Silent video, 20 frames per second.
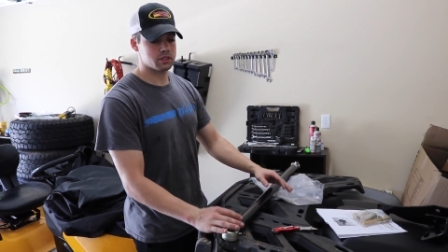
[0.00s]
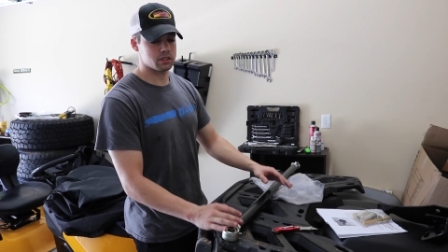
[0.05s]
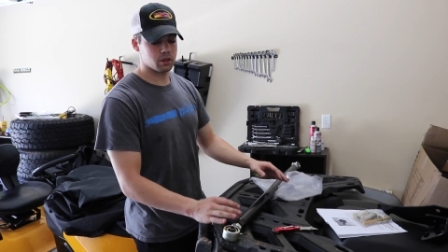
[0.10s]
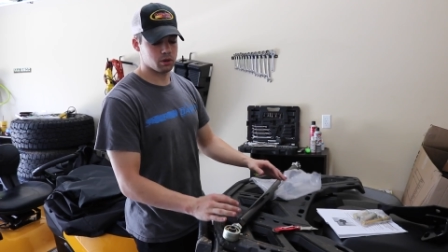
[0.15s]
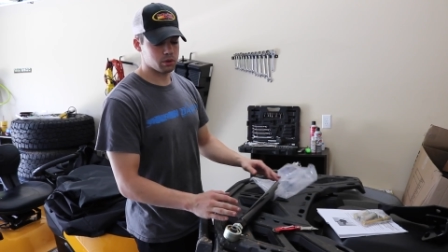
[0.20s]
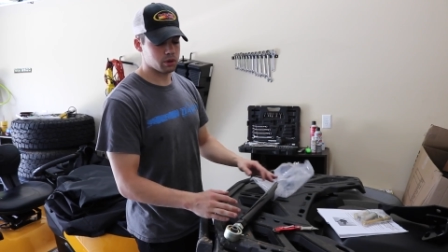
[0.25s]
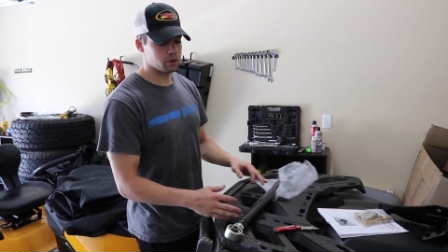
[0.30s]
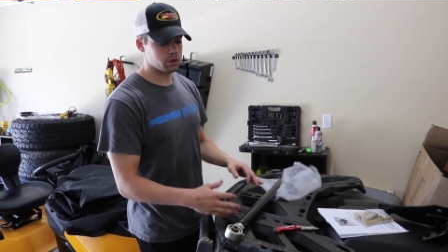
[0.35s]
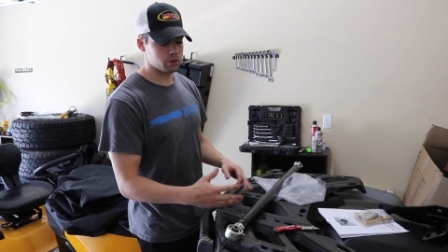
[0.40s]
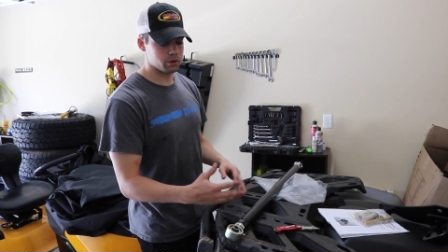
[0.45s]

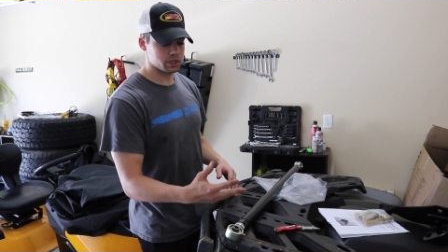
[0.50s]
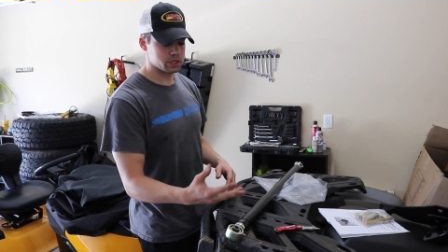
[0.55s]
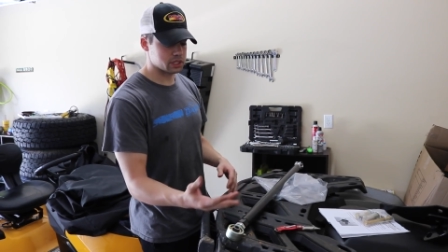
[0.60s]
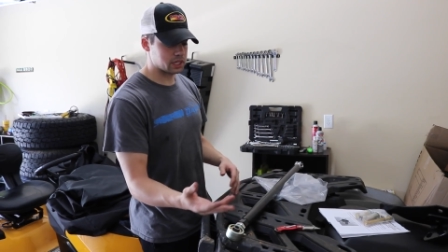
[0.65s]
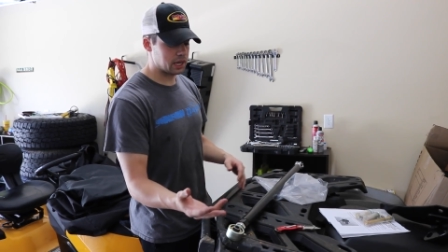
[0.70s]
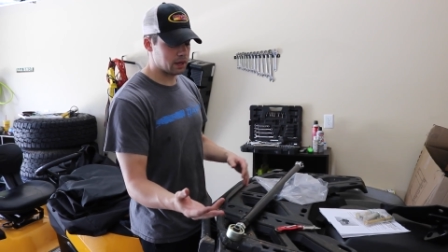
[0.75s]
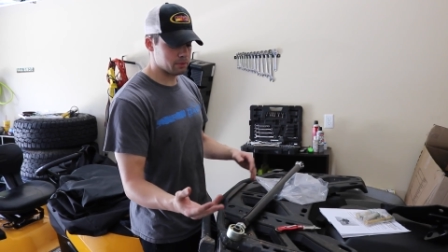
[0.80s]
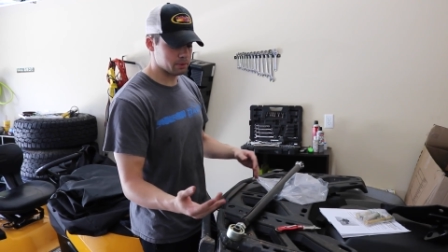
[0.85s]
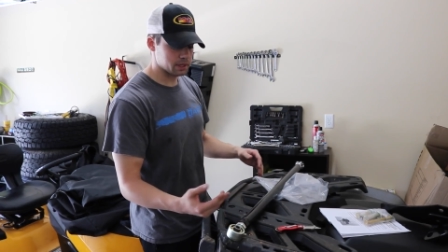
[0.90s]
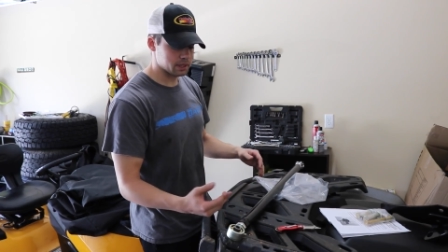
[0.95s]
Don't go to a
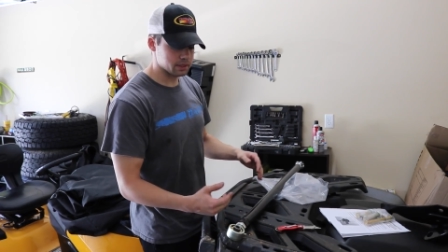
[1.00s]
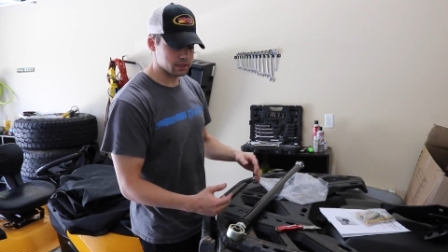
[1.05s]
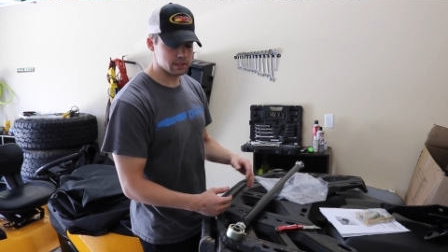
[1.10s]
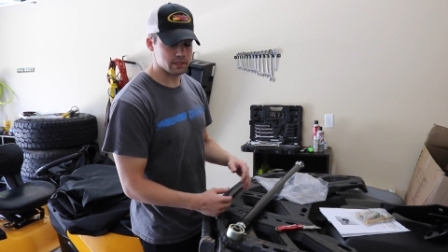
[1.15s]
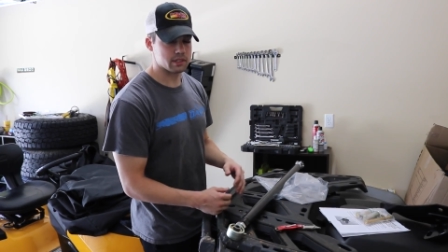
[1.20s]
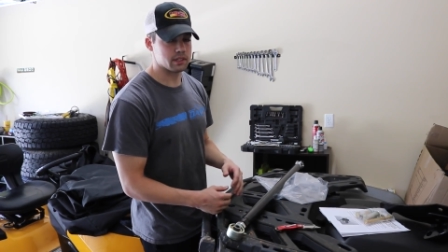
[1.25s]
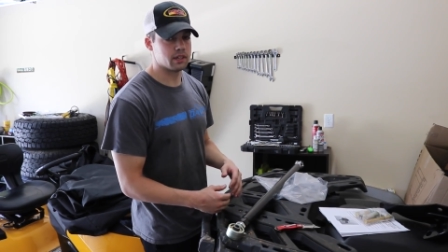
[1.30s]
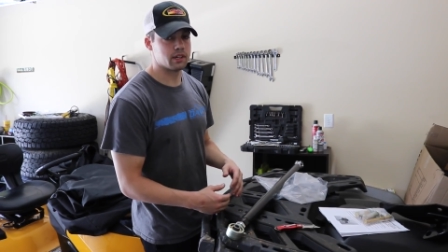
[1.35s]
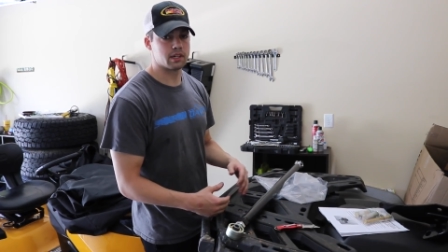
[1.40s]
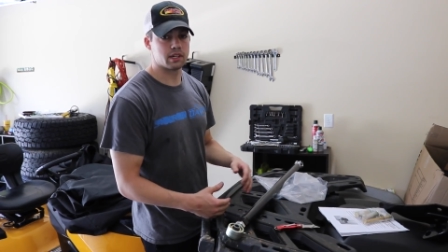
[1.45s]
shop and get this
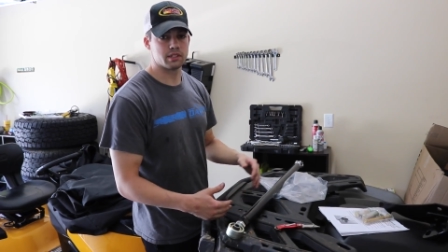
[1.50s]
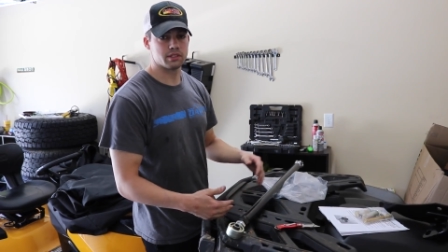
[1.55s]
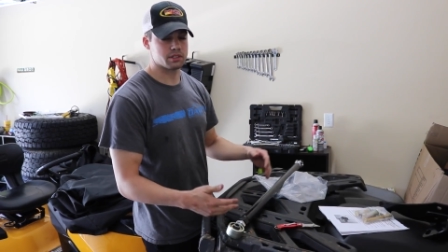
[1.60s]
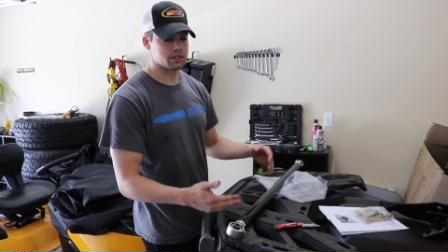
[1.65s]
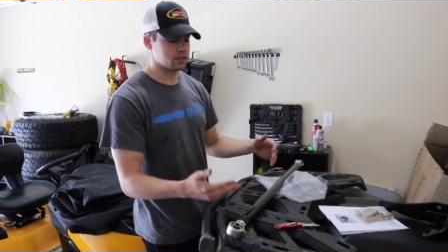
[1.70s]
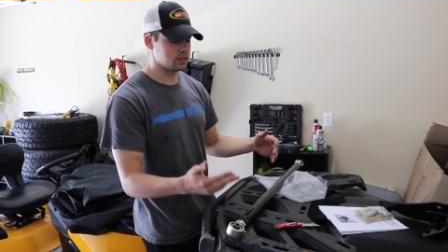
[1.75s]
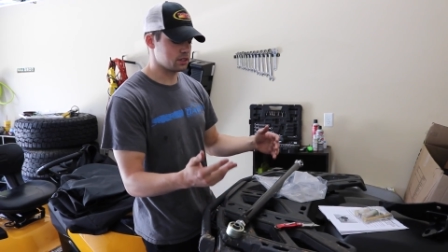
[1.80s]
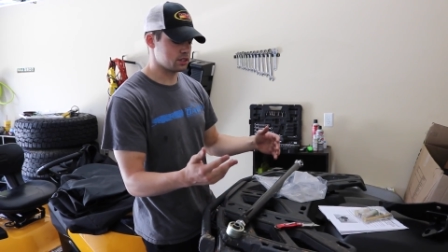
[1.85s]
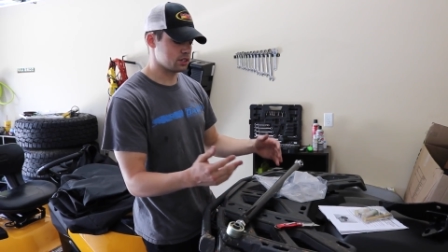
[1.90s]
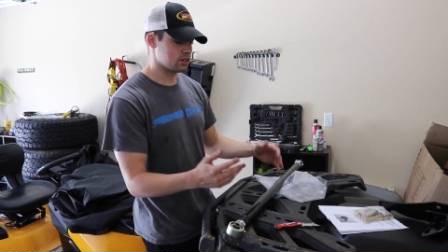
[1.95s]
done because they're
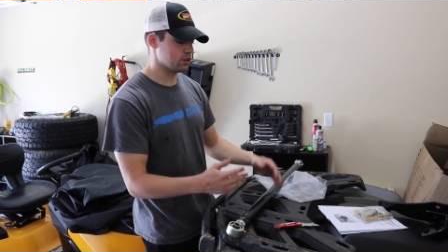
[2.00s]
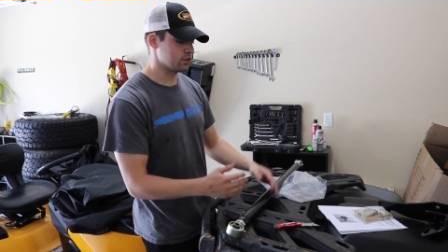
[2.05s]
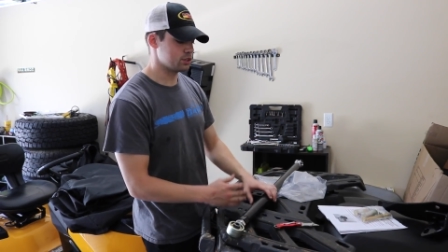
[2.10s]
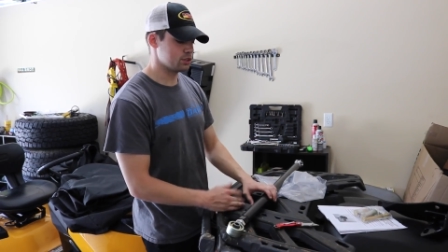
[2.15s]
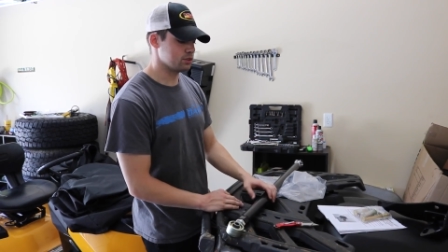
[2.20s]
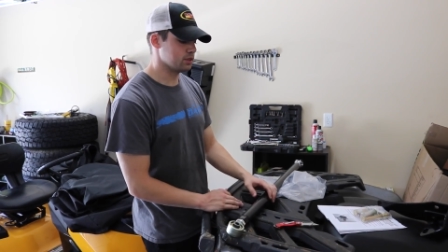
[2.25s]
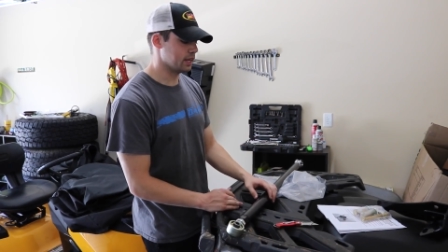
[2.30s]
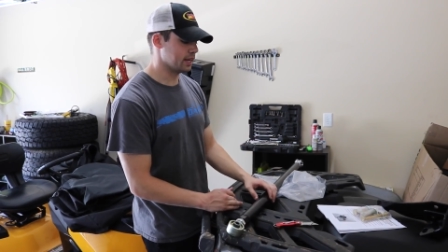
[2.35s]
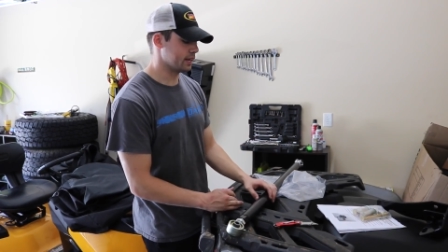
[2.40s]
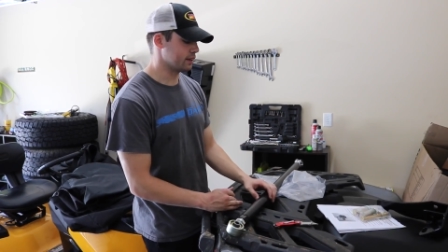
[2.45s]
going to charge
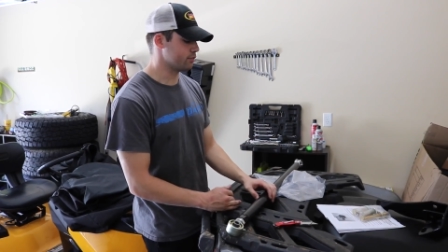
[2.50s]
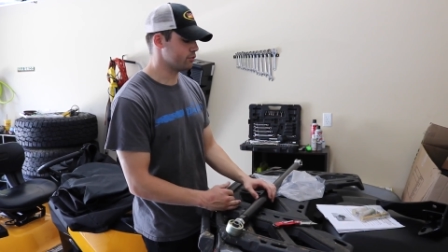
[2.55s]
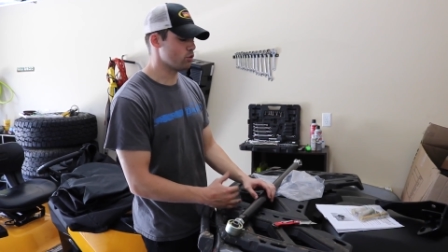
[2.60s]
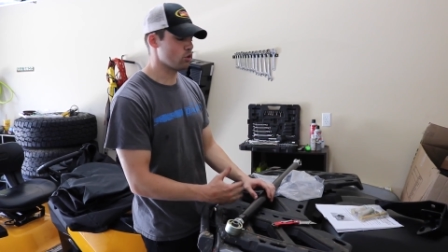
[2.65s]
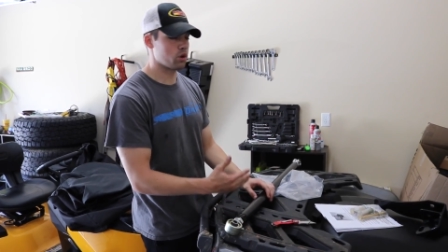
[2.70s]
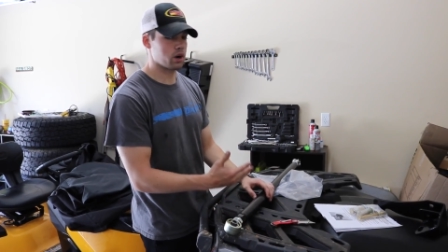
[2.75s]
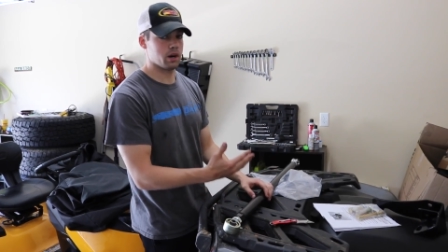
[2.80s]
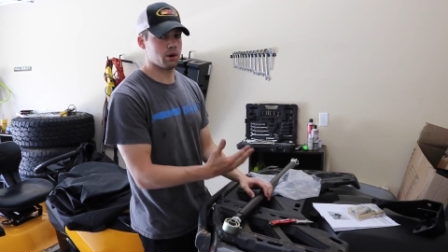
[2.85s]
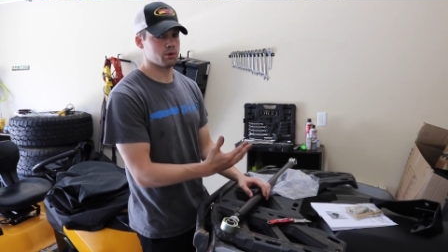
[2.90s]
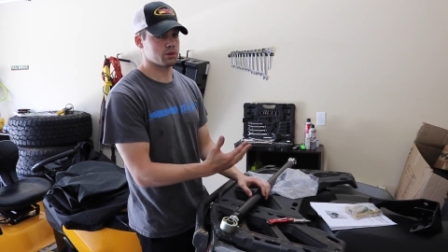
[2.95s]
you like
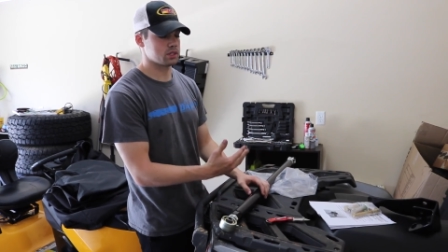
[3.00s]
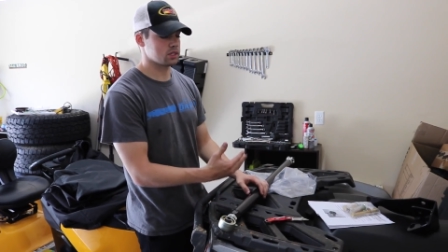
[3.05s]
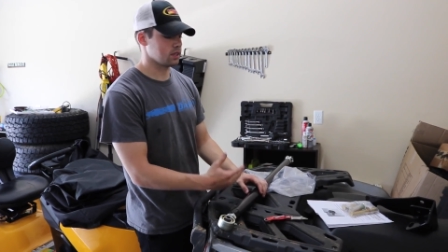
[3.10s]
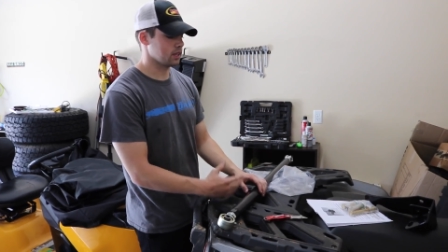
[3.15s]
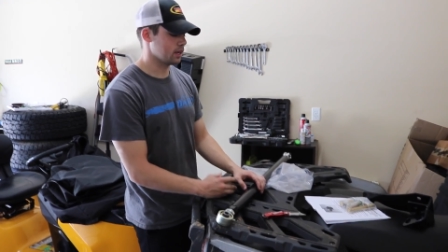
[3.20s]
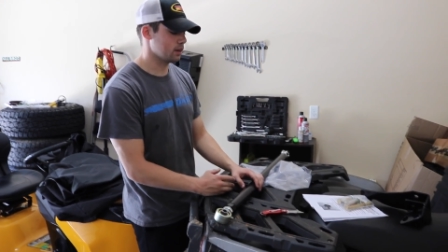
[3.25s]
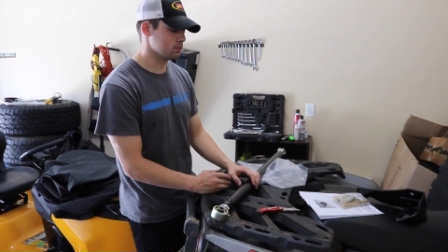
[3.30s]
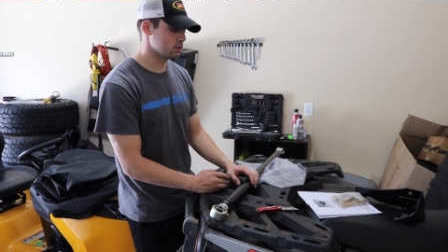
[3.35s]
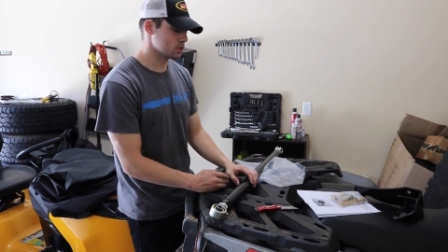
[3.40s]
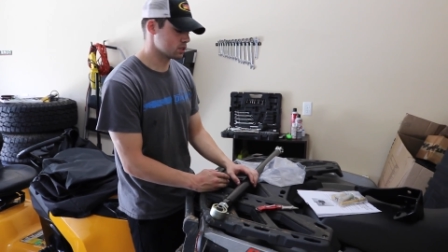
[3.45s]
four hours of
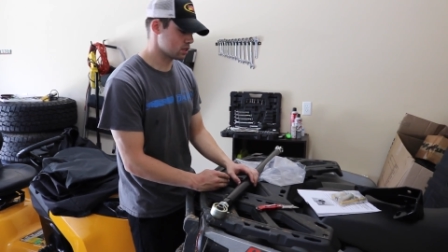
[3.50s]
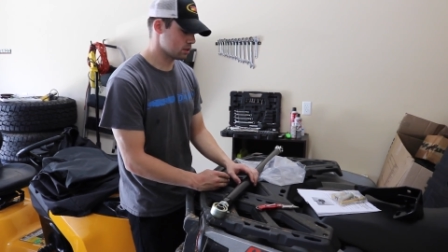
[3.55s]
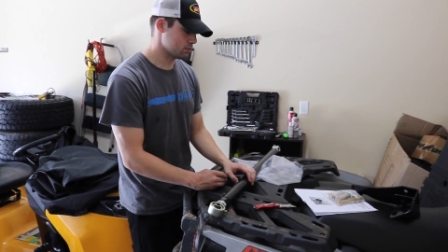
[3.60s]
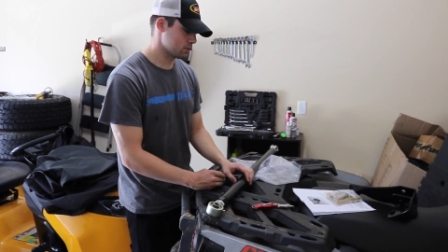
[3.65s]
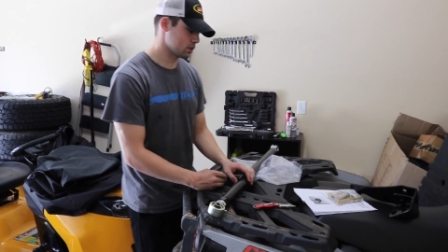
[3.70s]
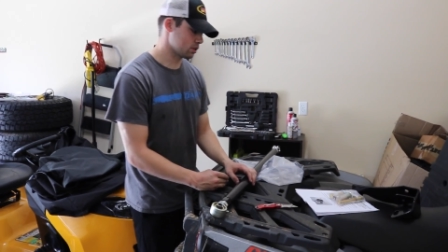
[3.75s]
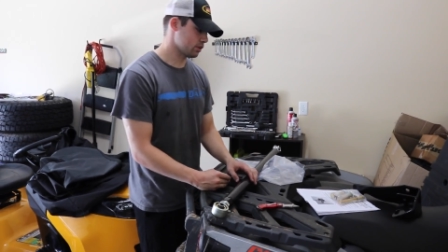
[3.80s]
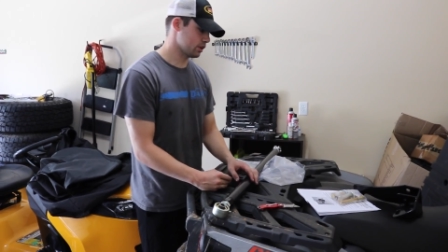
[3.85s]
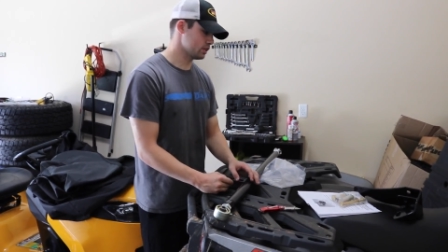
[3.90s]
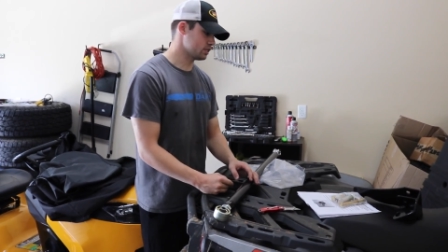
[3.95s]
labor or
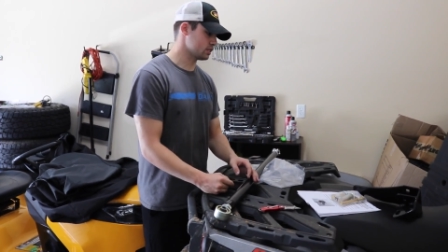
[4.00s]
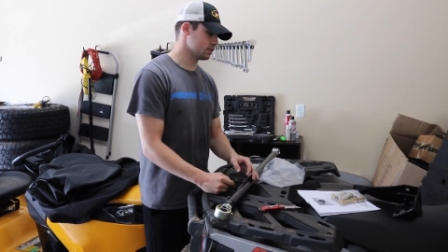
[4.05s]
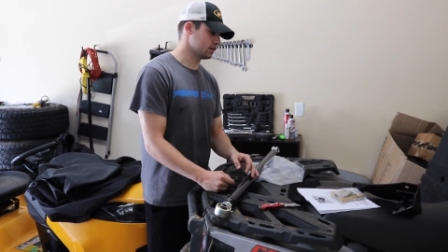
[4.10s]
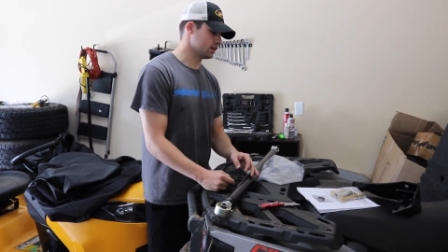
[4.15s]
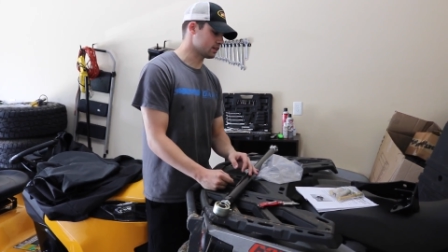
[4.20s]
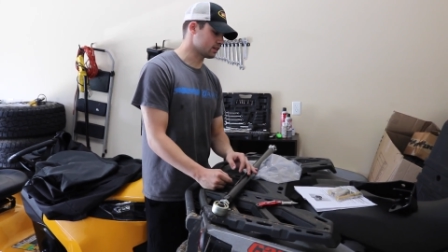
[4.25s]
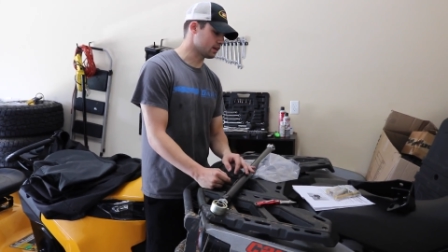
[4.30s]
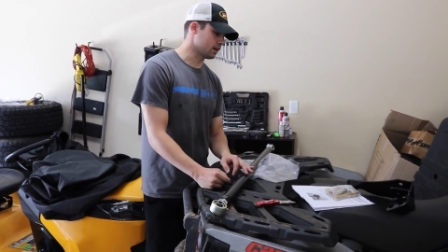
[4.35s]
something crazy like